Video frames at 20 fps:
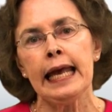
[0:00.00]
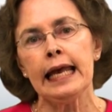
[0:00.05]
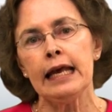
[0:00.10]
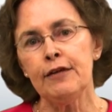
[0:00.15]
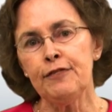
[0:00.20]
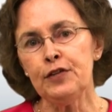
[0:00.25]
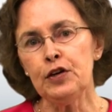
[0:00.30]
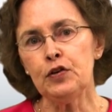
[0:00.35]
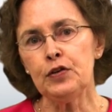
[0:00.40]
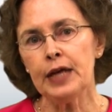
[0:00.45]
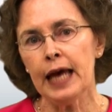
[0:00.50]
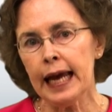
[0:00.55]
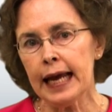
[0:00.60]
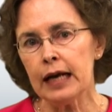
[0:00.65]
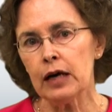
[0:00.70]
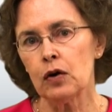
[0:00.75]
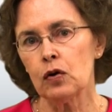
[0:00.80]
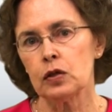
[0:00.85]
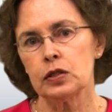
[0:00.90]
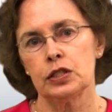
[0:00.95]
If you
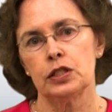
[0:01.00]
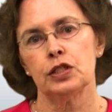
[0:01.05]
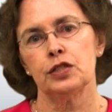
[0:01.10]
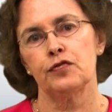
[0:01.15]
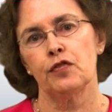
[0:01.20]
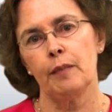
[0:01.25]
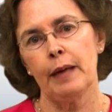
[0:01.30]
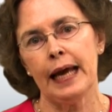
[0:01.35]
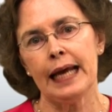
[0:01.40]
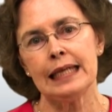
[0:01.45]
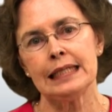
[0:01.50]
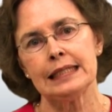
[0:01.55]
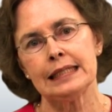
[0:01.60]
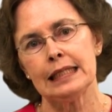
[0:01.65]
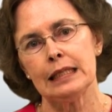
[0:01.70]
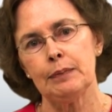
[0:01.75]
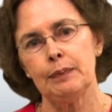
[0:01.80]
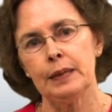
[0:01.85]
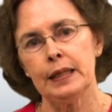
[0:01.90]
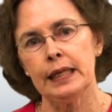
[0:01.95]
take courses from
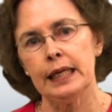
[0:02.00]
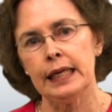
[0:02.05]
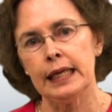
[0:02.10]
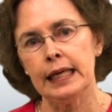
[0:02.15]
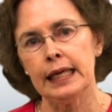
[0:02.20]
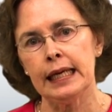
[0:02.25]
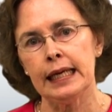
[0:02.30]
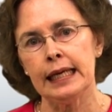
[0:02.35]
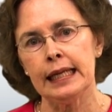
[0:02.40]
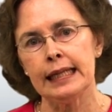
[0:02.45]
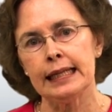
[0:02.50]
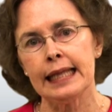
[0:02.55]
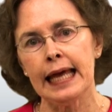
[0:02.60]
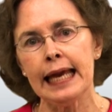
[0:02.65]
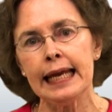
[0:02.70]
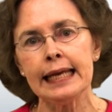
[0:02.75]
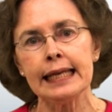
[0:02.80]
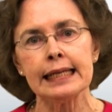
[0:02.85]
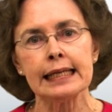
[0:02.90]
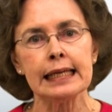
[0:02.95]
ACPE,
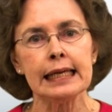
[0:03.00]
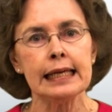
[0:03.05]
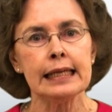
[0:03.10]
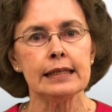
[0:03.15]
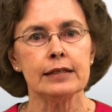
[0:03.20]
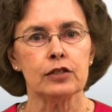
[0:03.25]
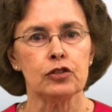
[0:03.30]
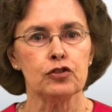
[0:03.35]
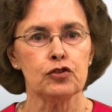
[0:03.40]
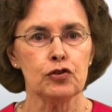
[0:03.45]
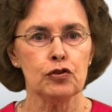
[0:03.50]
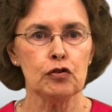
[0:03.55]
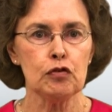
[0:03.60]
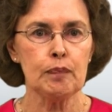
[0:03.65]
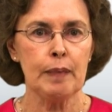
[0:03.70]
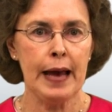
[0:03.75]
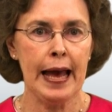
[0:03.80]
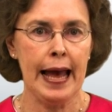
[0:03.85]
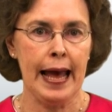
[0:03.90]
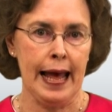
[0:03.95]
they can lead to two
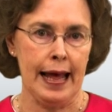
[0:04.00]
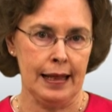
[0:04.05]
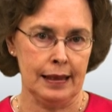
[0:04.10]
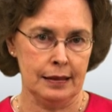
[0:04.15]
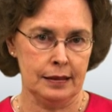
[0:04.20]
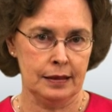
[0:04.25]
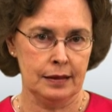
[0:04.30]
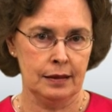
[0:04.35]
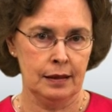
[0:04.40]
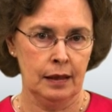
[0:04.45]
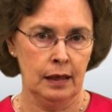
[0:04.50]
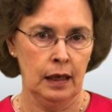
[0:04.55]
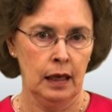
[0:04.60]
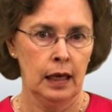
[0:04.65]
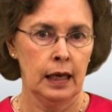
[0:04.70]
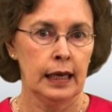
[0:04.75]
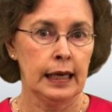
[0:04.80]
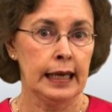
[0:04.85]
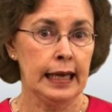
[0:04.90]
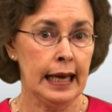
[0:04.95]
paths:
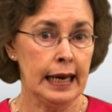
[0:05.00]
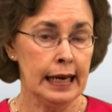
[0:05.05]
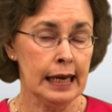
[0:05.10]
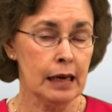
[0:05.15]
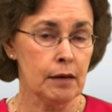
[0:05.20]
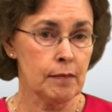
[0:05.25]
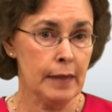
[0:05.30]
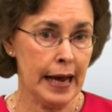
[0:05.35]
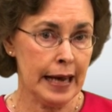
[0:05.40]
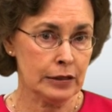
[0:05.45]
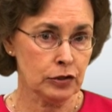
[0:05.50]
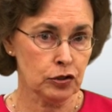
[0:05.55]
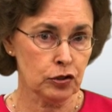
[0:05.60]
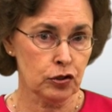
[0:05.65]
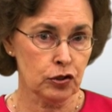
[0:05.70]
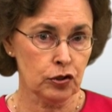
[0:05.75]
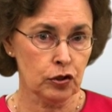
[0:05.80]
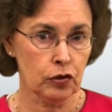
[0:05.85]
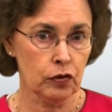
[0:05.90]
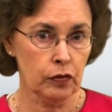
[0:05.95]
getting a
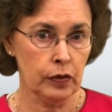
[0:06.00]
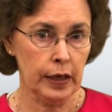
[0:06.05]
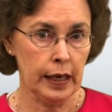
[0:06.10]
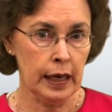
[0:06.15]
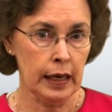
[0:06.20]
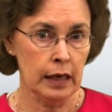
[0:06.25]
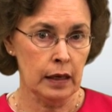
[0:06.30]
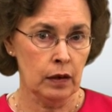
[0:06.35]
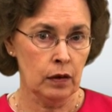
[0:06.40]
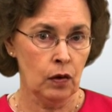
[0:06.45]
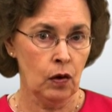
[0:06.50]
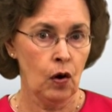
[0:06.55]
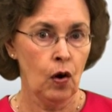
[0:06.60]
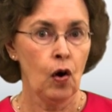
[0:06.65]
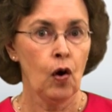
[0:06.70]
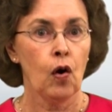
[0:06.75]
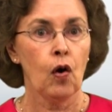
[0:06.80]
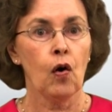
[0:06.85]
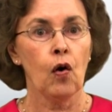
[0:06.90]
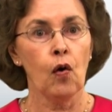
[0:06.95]
master's degree
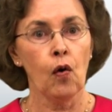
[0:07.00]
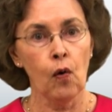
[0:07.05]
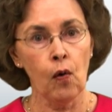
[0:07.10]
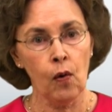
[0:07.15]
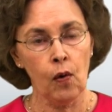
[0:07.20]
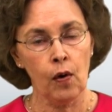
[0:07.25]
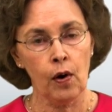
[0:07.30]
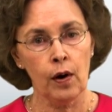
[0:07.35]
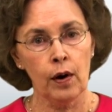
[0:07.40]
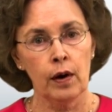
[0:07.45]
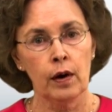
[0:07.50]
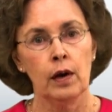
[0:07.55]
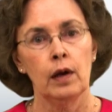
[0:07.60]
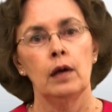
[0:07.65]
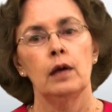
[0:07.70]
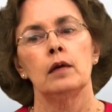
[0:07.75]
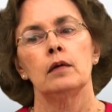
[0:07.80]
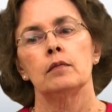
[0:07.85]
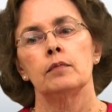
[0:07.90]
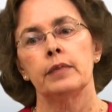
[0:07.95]
or
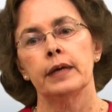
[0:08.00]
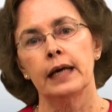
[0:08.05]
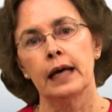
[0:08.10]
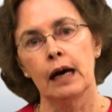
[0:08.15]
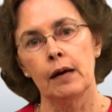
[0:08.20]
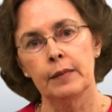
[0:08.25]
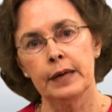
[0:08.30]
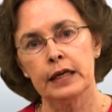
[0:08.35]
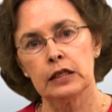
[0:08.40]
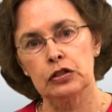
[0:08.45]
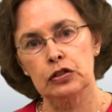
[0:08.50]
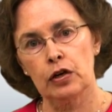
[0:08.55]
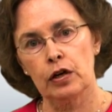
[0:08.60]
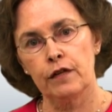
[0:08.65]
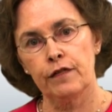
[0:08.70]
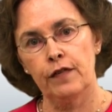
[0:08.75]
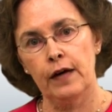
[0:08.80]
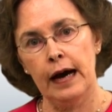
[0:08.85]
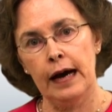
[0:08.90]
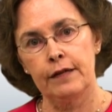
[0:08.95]
becoming a
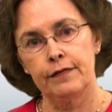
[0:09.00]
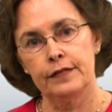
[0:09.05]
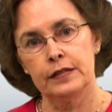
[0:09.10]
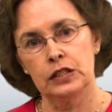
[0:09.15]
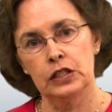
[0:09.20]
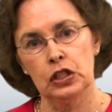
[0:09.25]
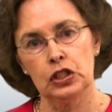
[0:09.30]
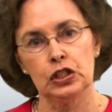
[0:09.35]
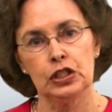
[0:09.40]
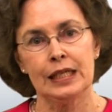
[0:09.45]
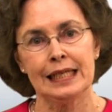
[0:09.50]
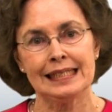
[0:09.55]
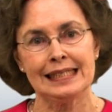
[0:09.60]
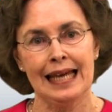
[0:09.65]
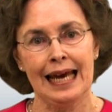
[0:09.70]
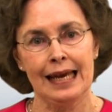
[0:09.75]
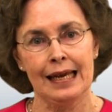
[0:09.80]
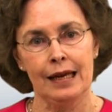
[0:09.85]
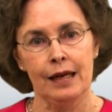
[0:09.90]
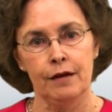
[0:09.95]
certified physician
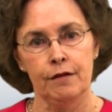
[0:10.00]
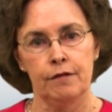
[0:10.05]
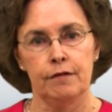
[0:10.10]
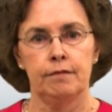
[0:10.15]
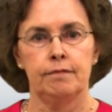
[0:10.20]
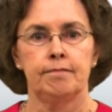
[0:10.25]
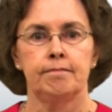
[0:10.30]
executive.